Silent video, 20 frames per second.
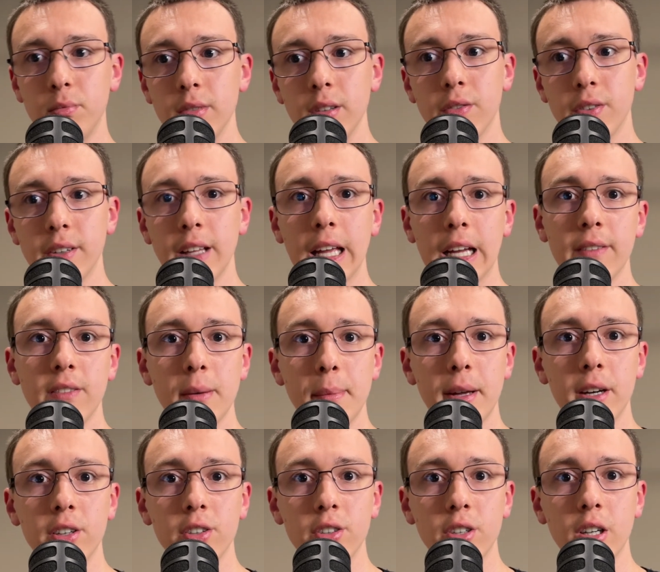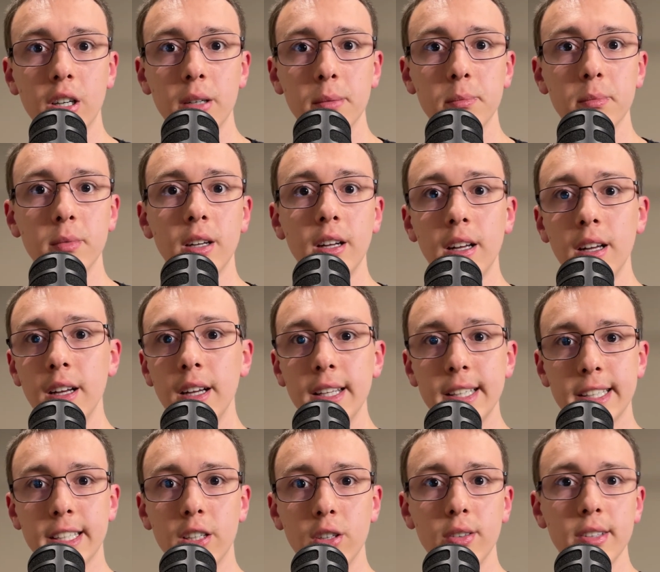for lack of a better term,
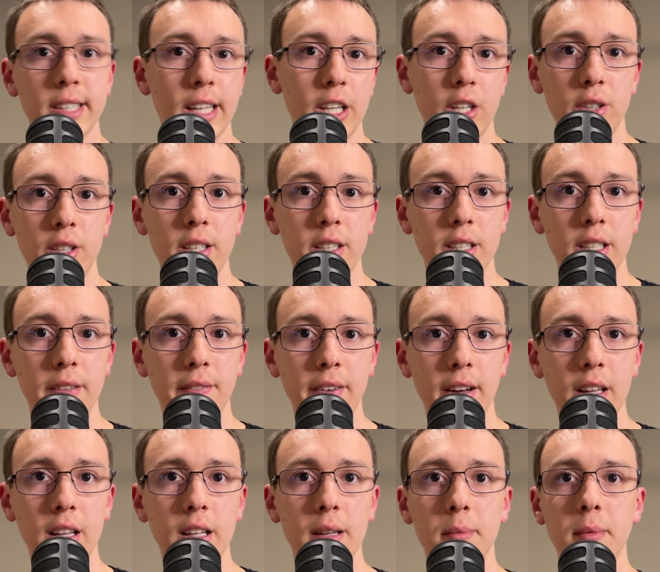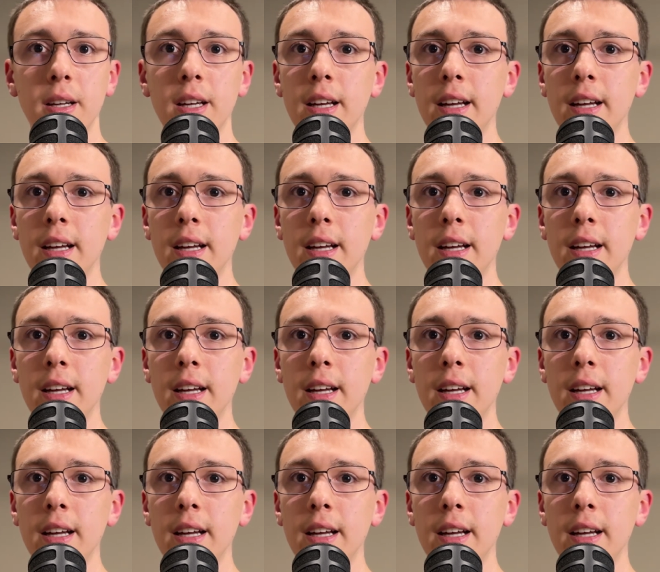skills that you need to develop?